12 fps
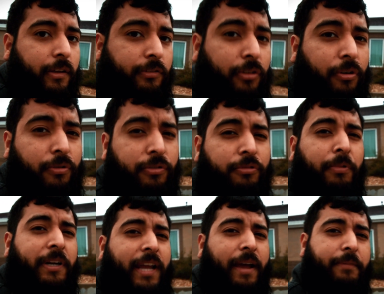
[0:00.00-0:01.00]
So you
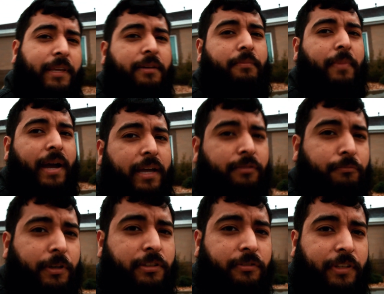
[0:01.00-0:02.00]
want to have that in mind
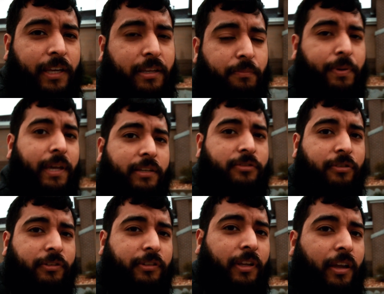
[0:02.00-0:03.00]
when you're taking
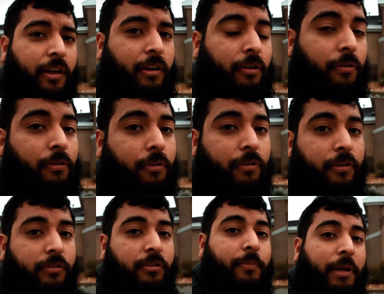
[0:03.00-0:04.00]
pictures.
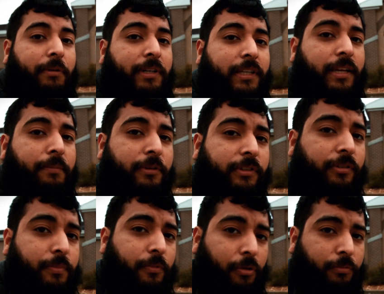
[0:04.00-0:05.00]
Or you may want to give
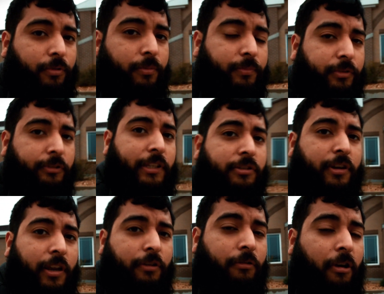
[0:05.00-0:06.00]
yourself more room so that you
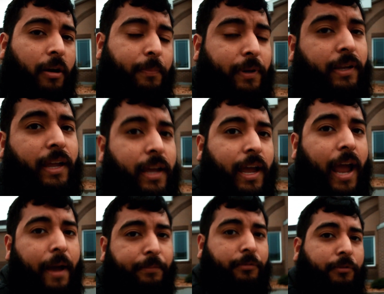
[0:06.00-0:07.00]
can crop
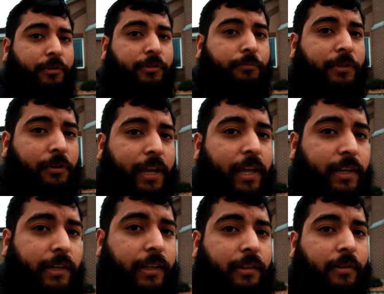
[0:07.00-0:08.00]
afterwards when you're
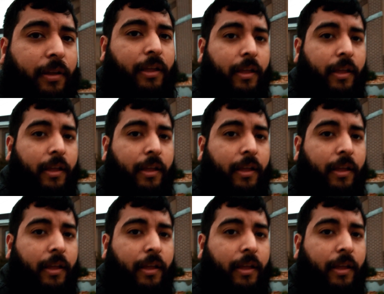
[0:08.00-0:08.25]
editing.